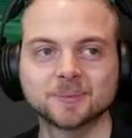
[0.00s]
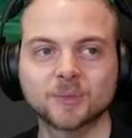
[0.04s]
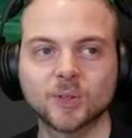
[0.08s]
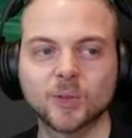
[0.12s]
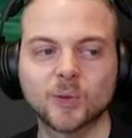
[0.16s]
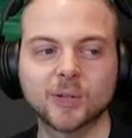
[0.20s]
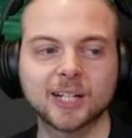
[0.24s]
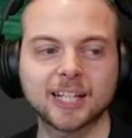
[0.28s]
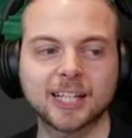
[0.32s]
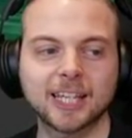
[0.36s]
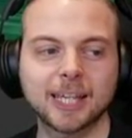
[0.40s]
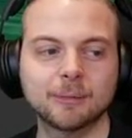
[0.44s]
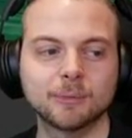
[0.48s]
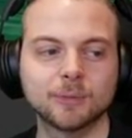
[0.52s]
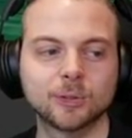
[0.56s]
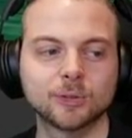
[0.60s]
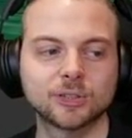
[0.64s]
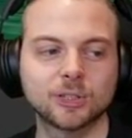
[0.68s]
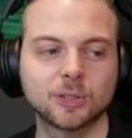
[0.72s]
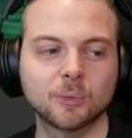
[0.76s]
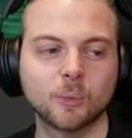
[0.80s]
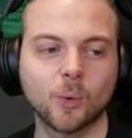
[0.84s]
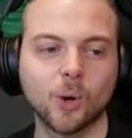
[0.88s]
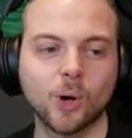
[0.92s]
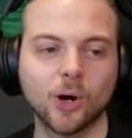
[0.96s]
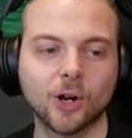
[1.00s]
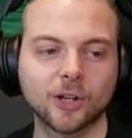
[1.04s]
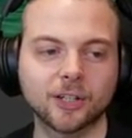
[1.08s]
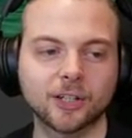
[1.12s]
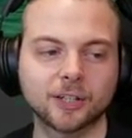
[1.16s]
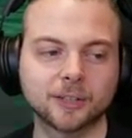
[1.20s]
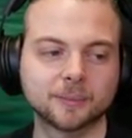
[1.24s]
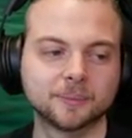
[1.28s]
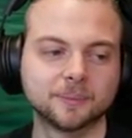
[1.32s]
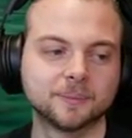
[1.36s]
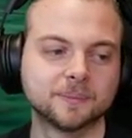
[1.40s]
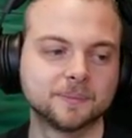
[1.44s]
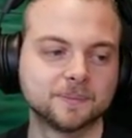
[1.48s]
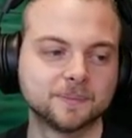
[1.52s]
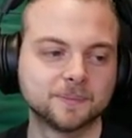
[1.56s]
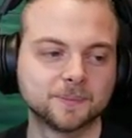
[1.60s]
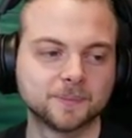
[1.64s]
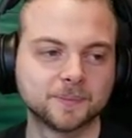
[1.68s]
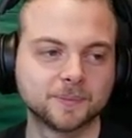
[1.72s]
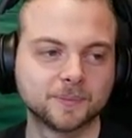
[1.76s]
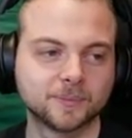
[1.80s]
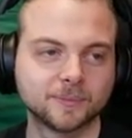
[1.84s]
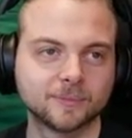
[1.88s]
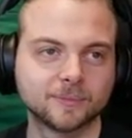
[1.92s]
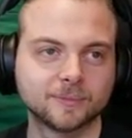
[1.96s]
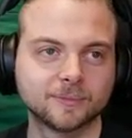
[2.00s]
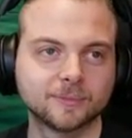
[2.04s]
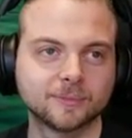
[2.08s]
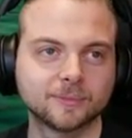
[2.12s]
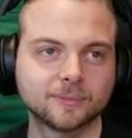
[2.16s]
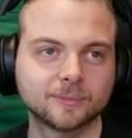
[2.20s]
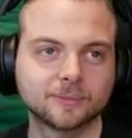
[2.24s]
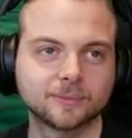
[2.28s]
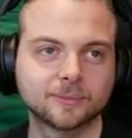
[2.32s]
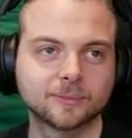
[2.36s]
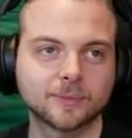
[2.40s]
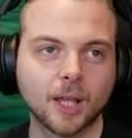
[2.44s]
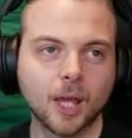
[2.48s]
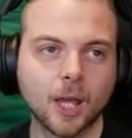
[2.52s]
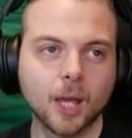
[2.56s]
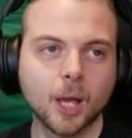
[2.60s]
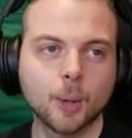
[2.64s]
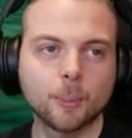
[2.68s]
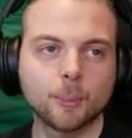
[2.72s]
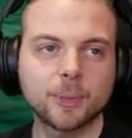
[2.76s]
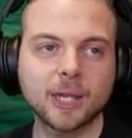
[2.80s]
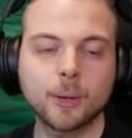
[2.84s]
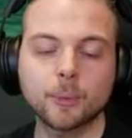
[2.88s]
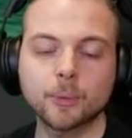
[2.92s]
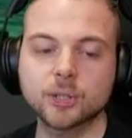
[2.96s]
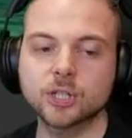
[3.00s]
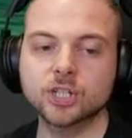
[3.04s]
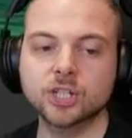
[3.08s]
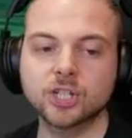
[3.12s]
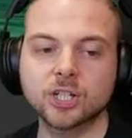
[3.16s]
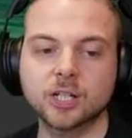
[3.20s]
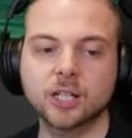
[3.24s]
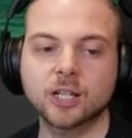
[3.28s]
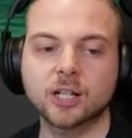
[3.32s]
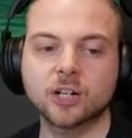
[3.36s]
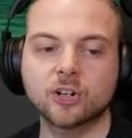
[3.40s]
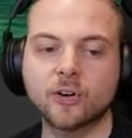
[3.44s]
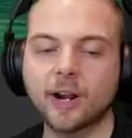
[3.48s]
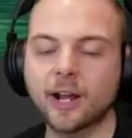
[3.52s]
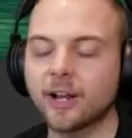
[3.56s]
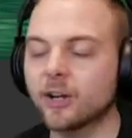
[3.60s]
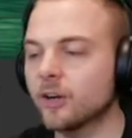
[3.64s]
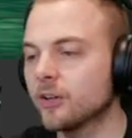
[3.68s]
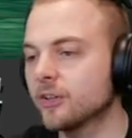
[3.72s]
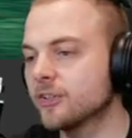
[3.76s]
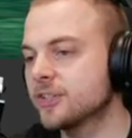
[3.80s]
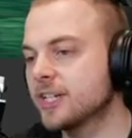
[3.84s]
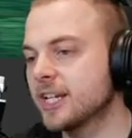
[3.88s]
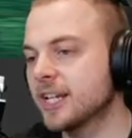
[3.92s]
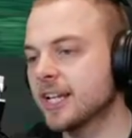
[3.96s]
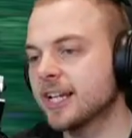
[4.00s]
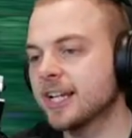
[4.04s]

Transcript: We're going to keep using Water Gun. But yeah, we're just going to crack on today,